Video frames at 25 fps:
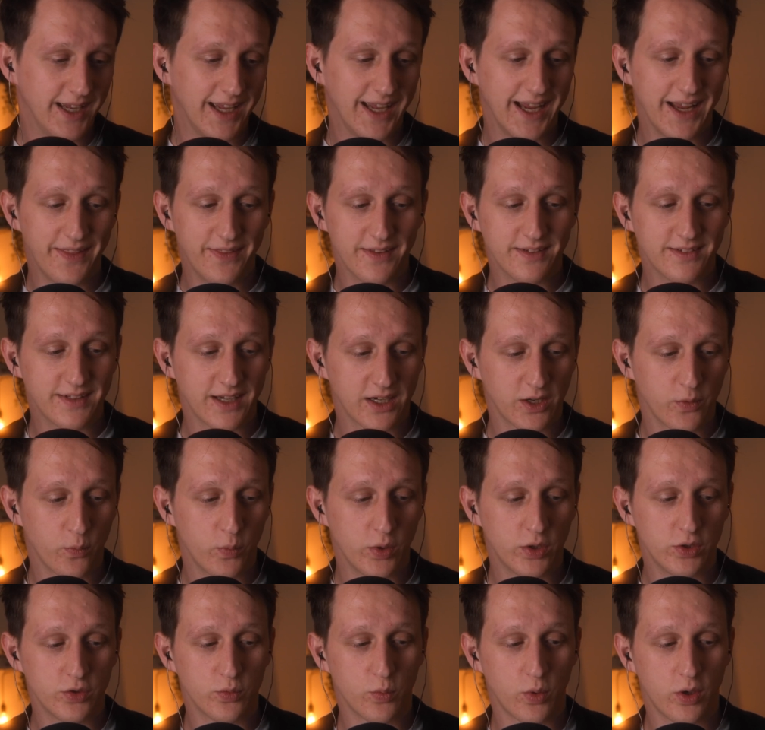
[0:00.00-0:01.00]
In the Second
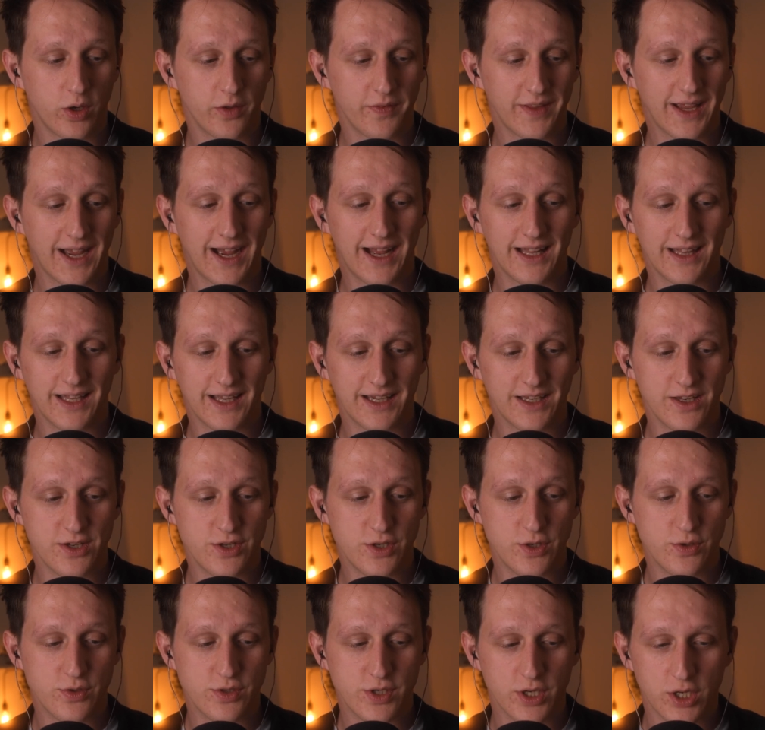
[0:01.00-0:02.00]
World War, the Allies
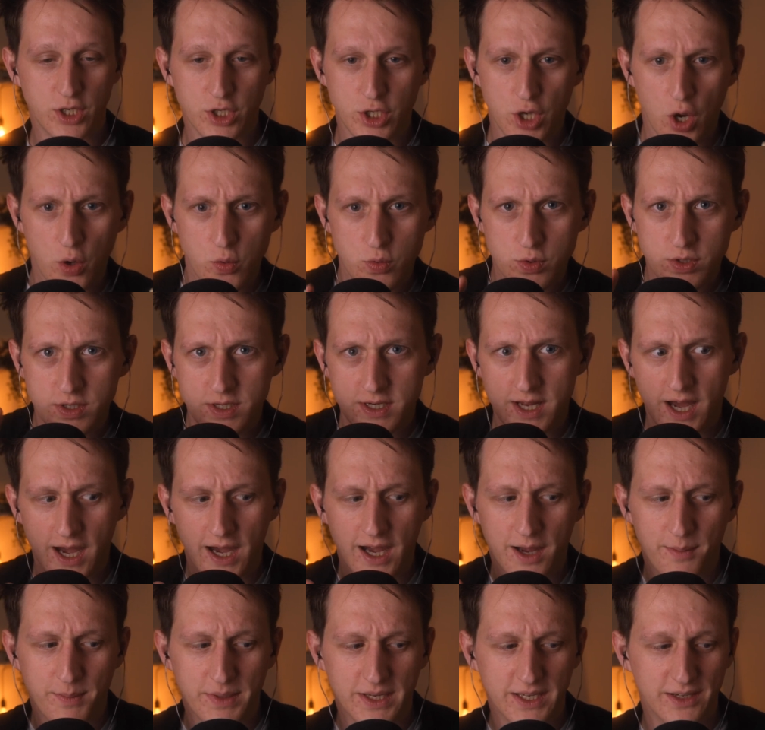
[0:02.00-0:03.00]
used a ghost
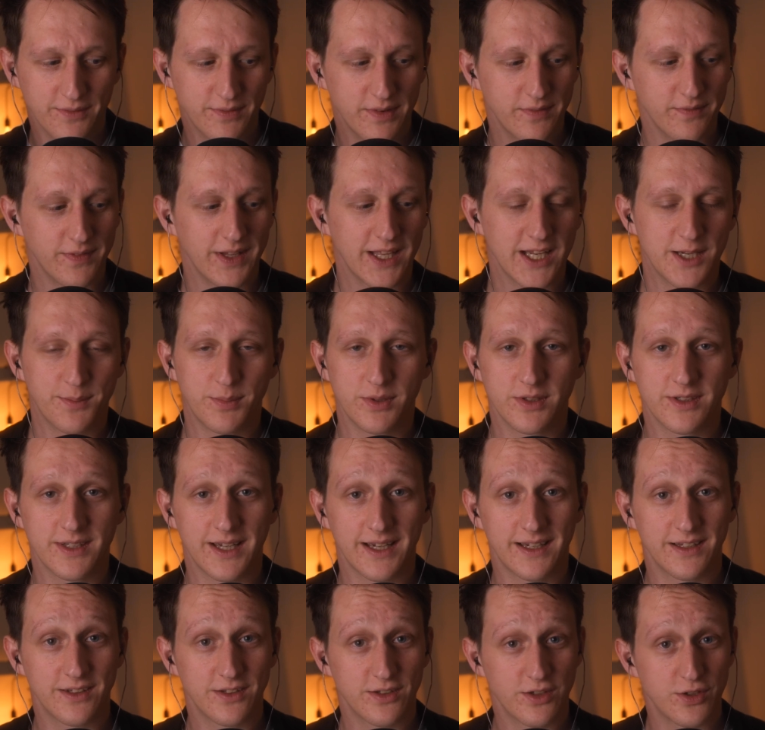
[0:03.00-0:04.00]
army of inflatable
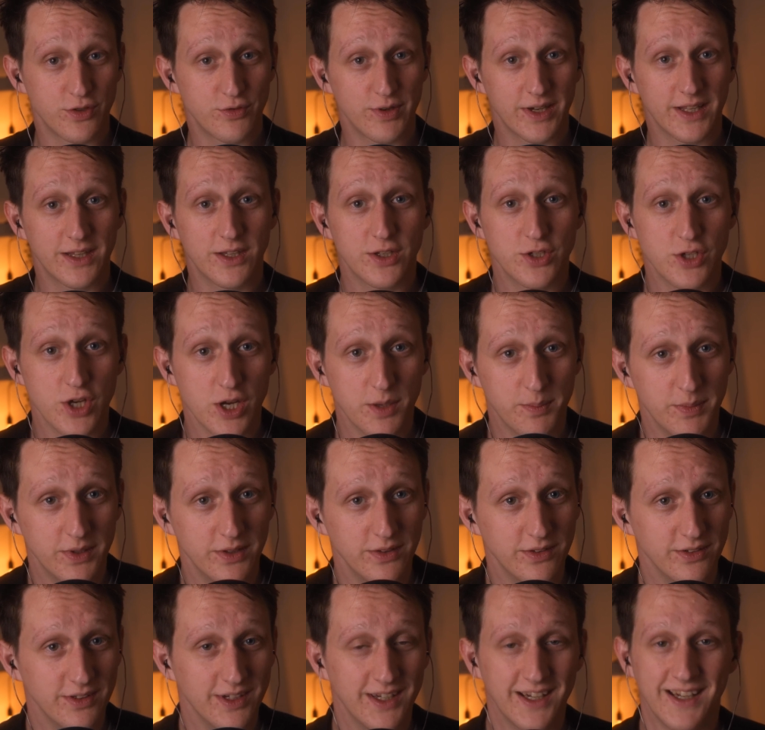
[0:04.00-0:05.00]
tanks to trick the
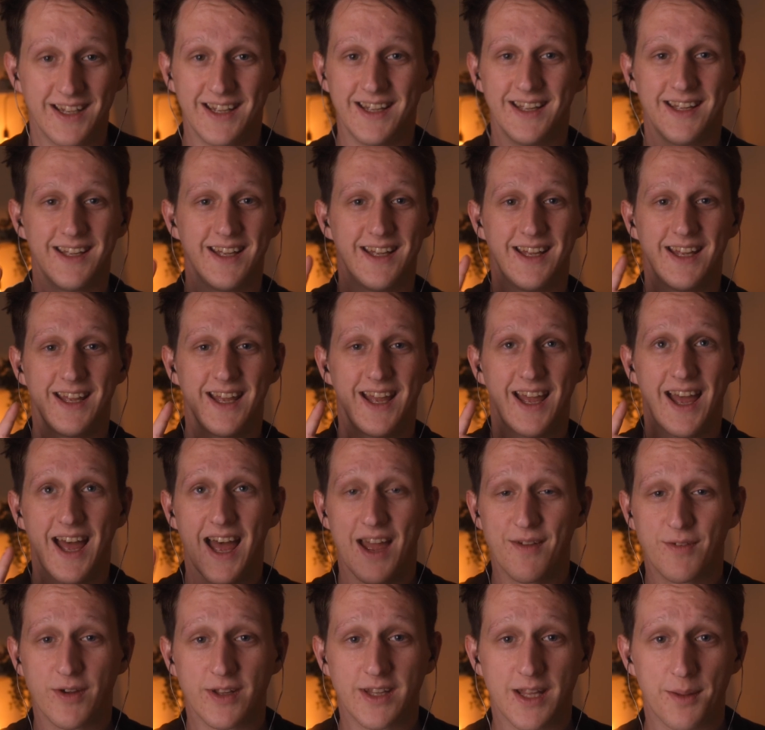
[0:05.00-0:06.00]
Germans.
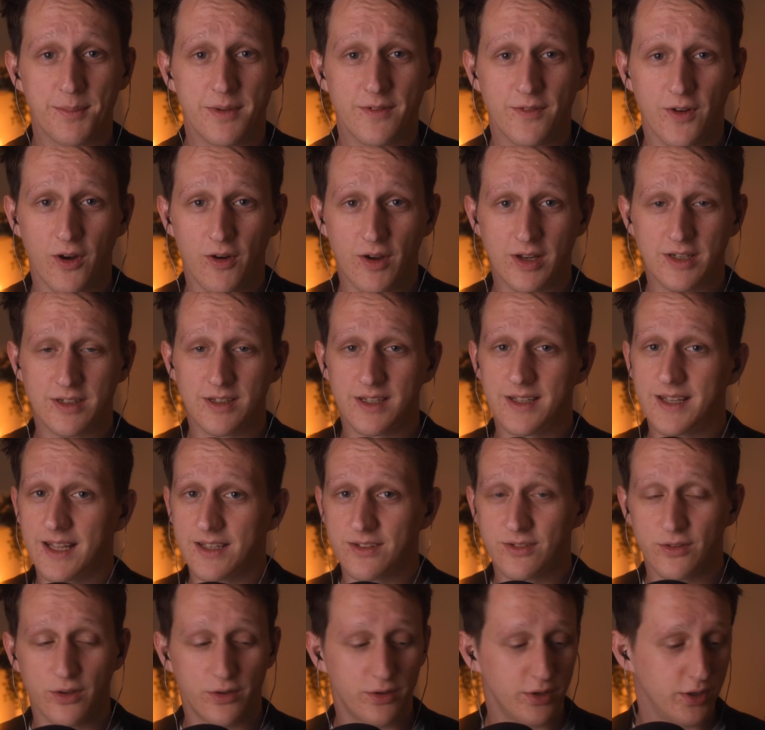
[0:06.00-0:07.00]
I've heard that before, actually,
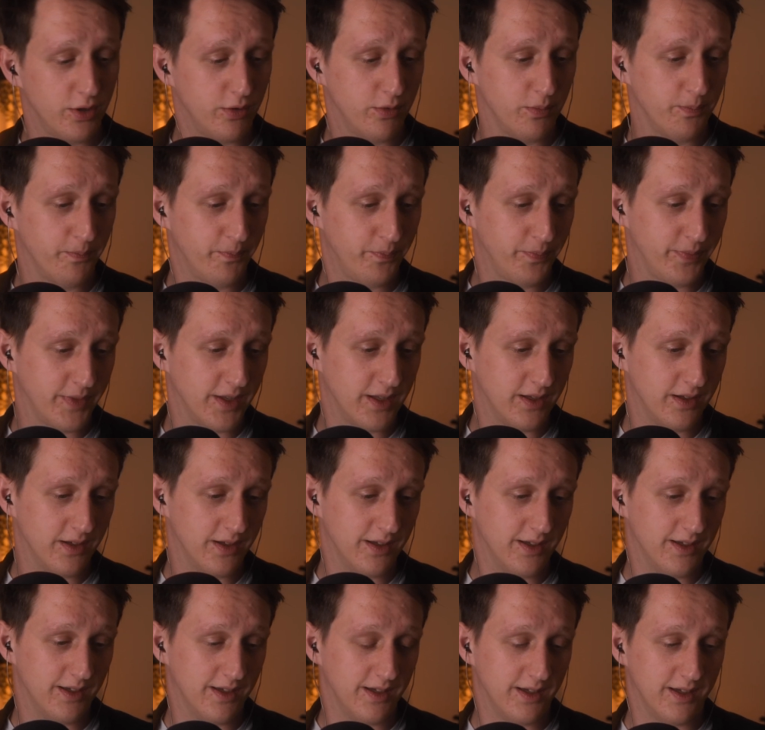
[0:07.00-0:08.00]
that's not new.
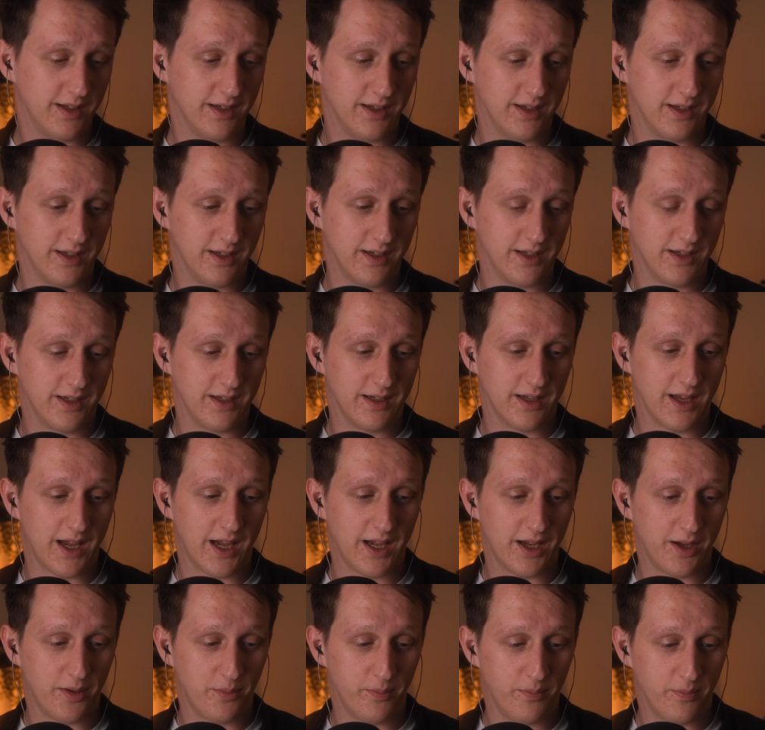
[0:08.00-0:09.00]

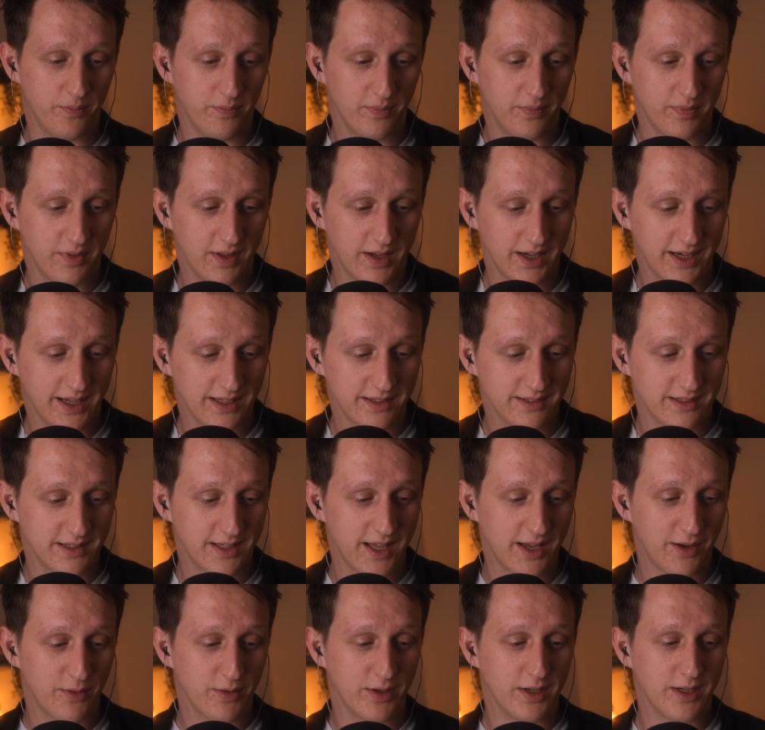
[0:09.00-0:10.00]
I guess
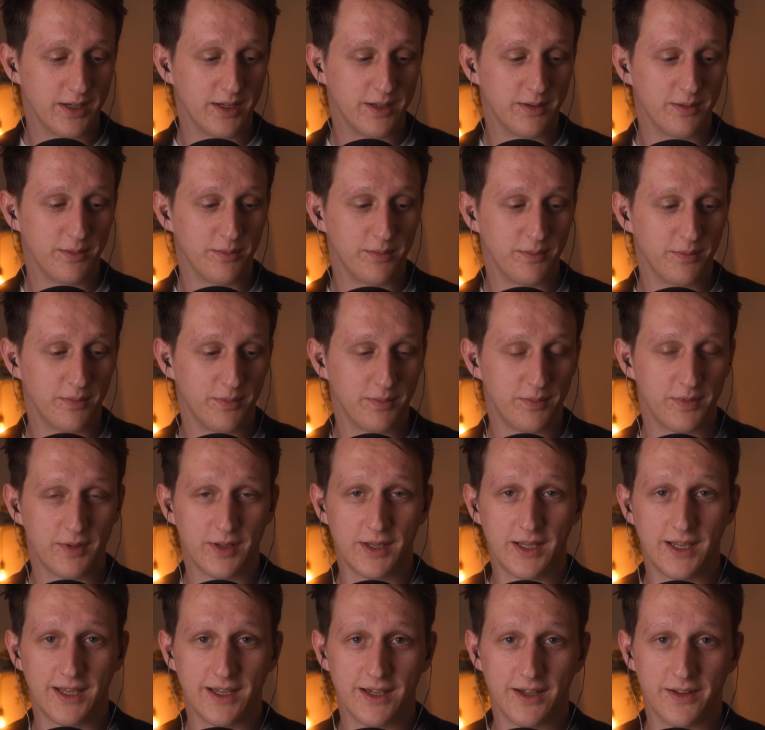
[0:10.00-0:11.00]
they were,
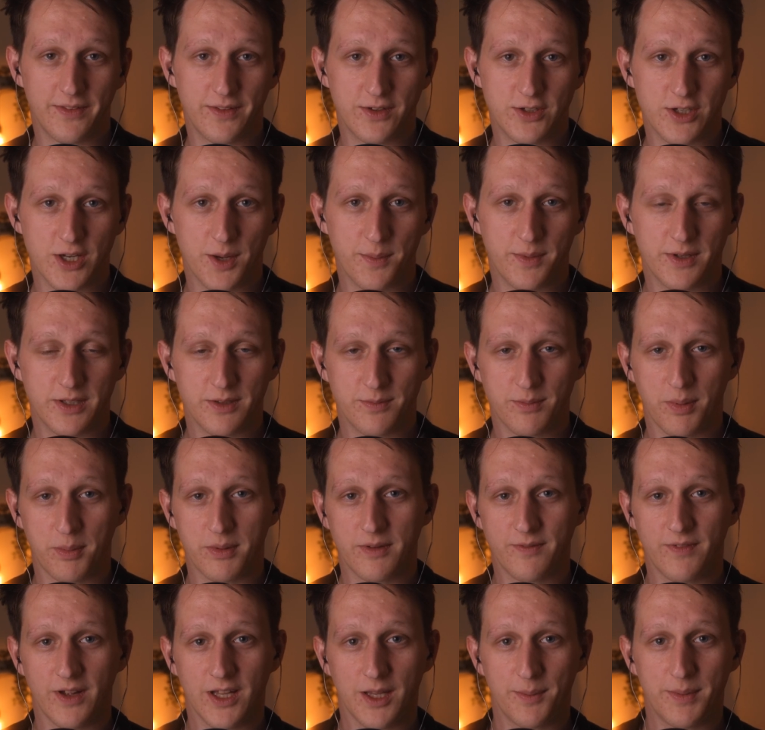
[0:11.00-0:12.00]
the Germans probably
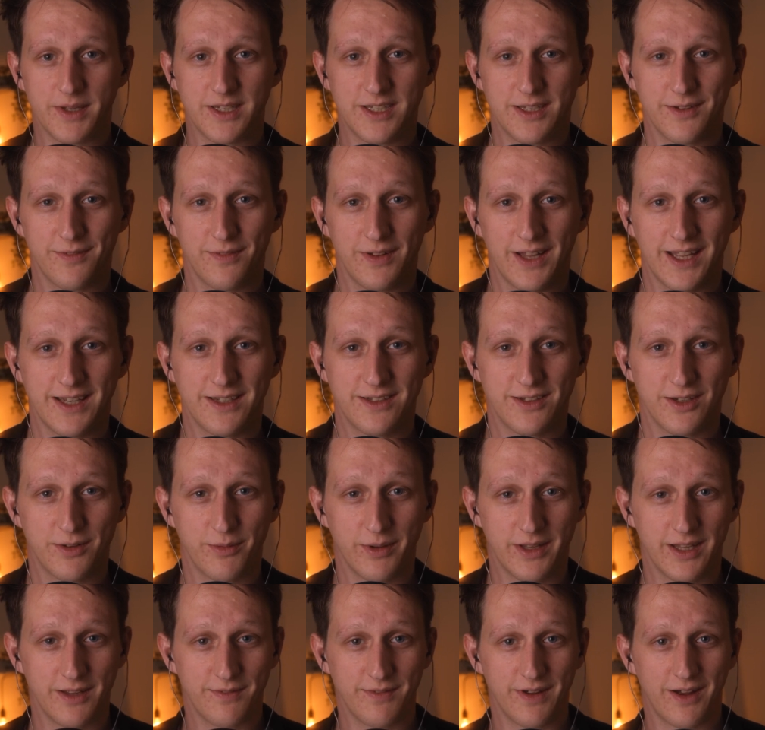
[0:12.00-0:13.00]
felt a bit deflated
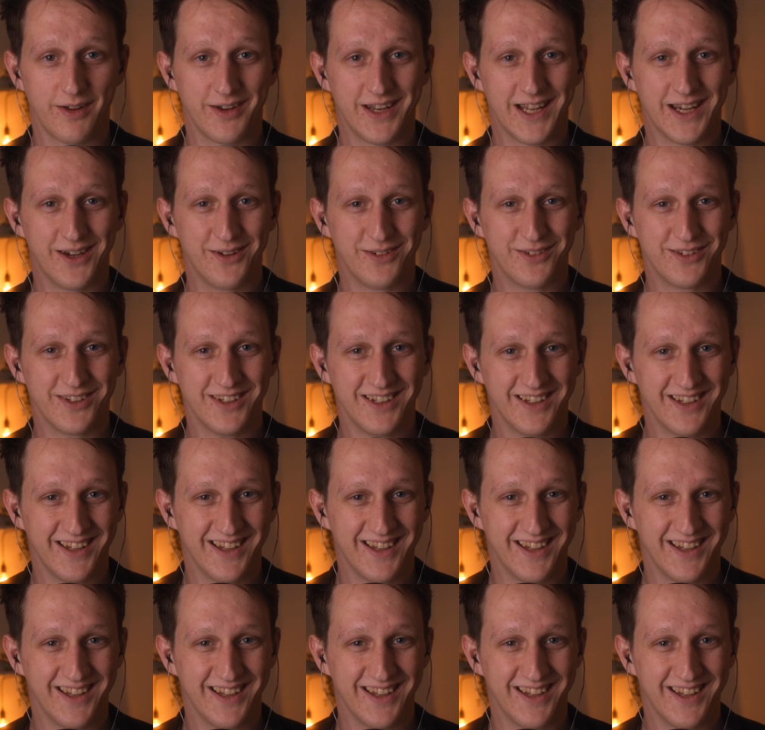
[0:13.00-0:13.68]
when they found out.